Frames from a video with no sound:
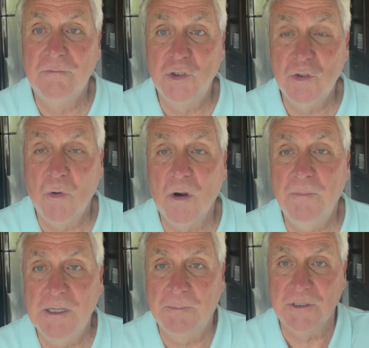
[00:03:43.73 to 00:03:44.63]
2 more
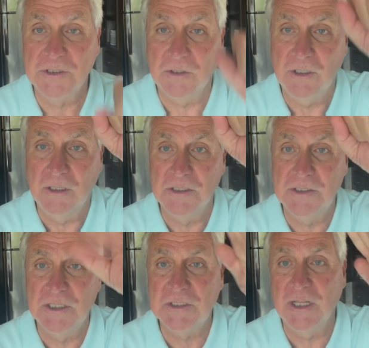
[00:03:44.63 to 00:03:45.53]
people. So here's
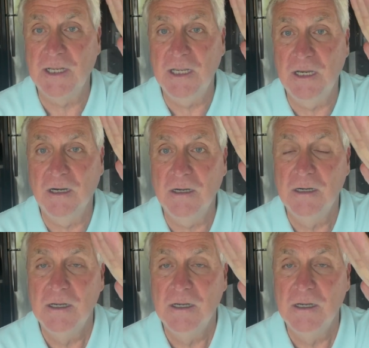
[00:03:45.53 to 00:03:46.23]
this leg here,